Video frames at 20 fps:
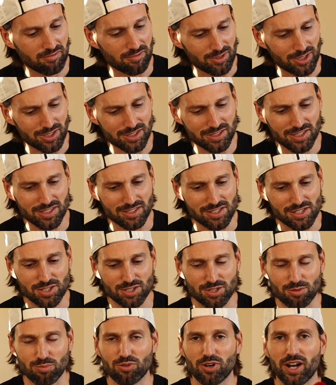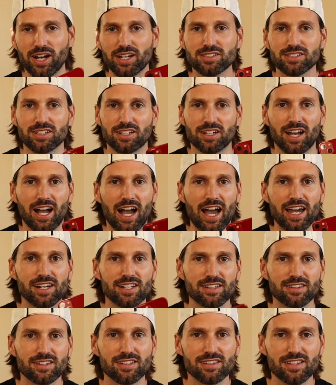This is surprising. I
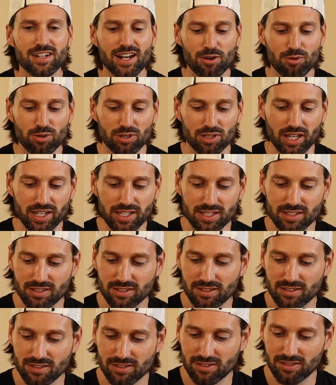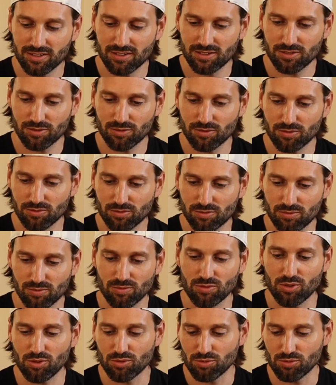didn't think that I would like the